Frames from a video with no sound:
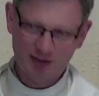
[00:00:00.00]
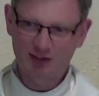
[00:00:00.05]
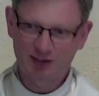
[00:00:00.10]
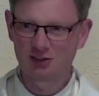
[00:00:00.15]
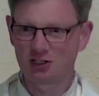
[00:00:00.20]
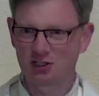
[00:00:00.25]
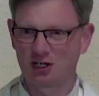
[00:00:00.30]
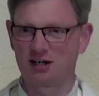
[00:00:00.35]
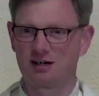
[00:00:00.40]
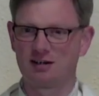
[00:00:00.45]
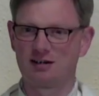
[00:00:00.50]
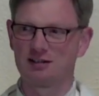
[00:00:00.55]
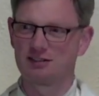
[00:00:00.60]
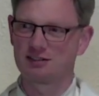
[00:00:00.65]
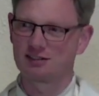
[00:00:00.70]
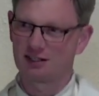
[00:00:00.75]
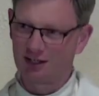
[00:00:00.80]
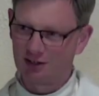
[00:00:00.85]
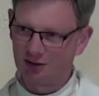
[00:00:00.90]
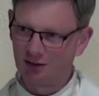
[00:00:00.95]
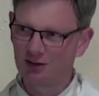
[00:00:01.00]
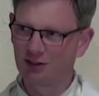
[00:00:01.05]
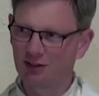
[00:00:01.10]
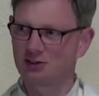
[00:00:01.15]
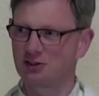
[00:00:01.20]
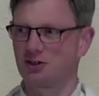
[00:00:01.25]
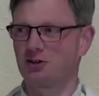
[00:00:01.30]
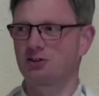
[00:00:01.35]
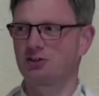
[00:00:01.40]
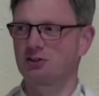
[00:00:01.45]
jars, and all the
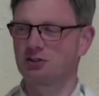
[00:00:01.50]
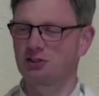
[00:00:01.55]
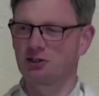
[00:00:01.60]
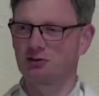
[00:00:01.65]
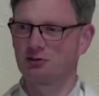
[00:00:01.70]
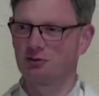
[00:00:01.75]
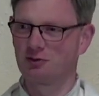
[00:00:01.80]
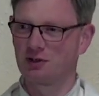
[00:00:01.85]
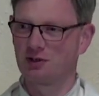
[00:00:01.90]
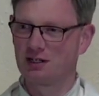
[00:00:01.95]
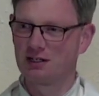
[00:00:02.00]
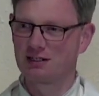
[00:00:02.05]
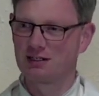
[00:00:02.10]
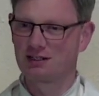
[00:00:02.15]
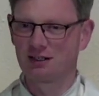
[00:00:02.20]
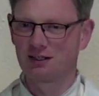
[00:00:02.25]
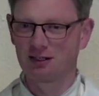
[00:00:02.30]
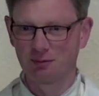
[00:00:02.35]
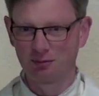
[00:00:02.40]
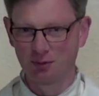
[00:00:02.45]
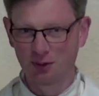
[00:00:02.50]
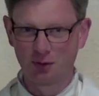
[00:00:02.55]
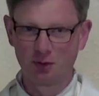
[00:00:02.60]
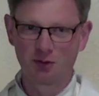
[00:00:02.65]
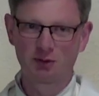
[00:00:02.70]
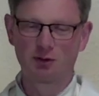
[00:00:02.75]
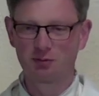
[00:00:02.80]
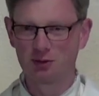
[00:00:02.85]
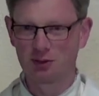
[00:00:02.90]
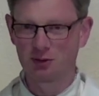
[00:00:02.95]
torches are revealed, and then they blow
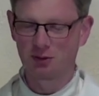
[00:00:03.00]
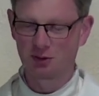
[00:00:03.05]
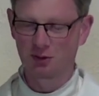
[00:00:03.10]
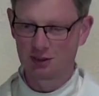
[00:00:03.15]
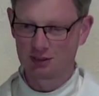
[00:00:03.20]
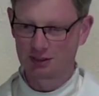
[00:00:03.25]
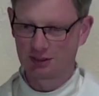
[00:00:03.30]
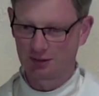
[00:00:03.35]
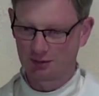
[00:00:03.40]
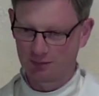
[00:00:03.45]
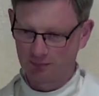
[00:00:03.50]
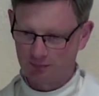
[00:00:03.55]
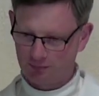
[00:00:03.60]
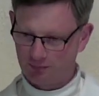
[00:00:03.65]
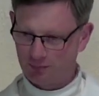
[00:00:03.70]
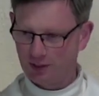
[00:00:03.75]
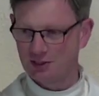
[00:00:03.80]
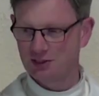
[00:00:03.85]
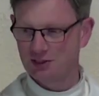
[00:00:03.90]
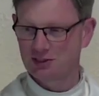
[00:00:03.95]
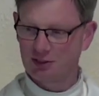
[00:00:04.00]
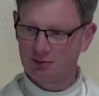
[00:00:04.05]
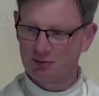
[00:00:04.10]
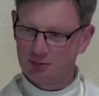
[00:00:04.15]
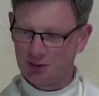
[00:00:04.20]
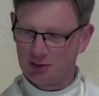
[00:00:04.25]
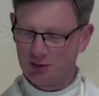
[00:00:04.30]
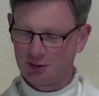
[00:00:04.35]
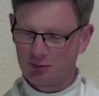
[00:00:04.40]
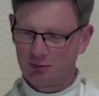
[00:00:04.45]
their bugles, and the boys down
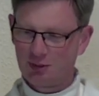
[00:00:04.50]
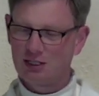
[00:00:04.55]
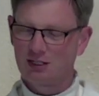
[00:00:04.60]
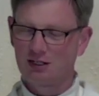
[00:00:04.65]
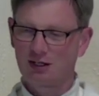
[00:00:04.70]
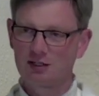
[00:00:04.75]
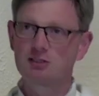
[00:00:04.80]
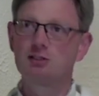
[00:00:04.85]
below, the Midianites,